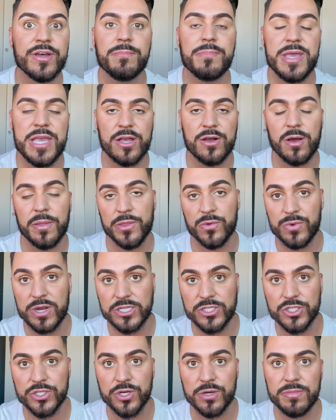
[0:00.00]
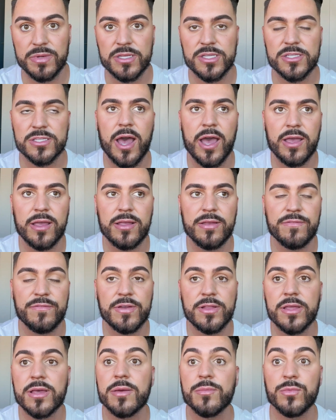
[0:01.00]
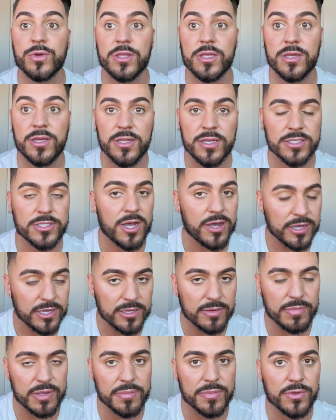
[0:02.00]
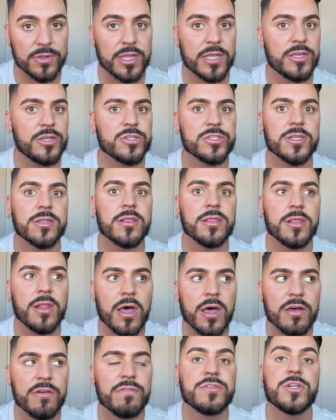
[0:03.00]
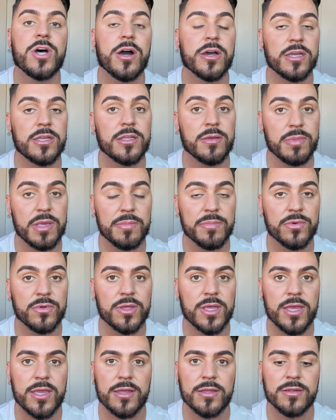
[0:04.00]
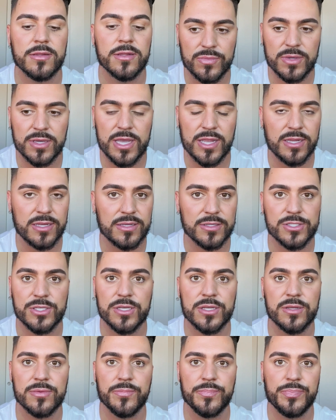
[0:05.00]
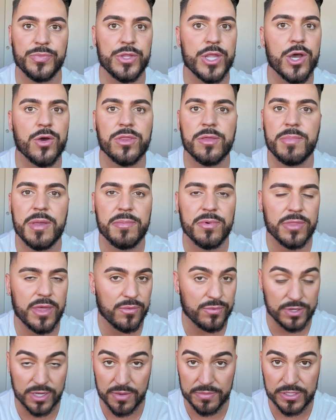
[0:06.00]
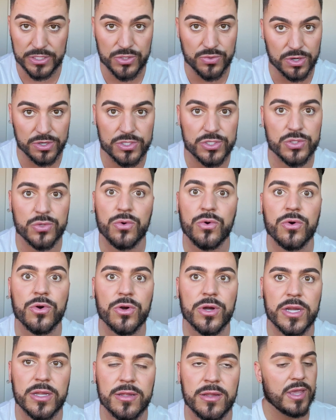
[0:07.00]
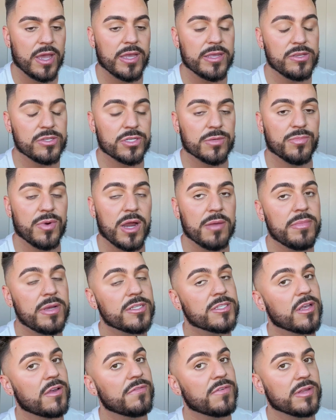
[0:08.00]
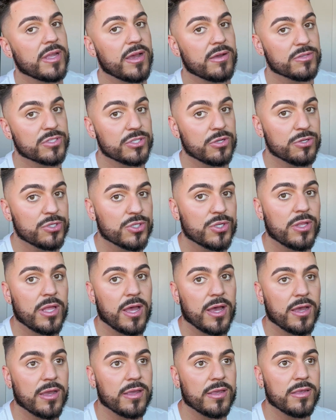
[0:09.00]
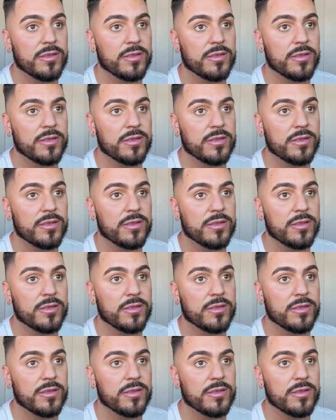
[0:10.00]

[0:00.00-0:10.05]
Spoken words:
being on the register, because I feel like I'm really good at talking to people, and I used to love talking to people and getting to know the people that would come into our store. And I used to pride myself on how social I